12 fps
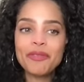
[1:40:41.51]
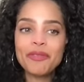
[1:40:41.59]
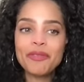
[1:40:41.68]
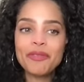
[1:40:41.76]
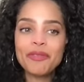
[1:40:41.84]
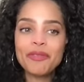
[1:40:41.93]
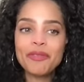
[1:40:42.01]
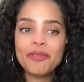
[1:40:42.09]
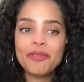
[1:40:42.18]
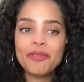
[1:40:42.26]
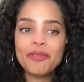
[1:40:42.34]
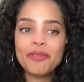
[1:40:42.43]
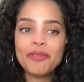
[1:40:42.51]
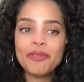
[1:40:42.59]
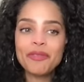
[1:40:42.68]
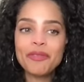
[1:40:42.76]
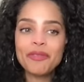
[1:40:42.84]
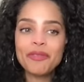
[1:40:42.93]
We also have
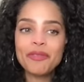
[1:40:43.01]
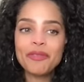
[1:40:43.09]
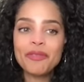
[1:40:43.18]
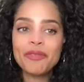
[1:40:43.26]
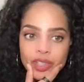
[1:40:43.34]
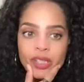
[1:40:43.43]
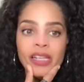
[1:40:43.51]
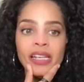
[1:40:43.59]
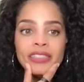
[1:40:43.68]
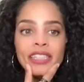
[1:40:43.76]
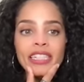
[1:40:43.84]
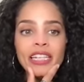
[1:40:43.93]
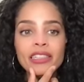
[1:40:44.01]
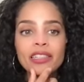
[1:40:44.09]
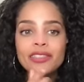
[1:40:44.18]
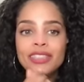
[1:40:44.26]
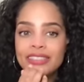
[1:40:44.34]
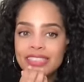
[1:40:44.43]
Dory Angel said, hello,
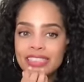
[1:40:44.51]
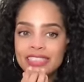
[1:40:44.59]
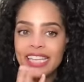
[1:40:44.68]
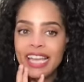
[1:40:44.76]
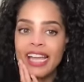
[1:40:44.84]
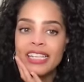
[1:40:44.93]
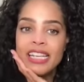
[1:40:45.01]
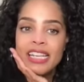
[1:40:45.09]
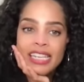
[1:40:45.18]
Tisa, in chat.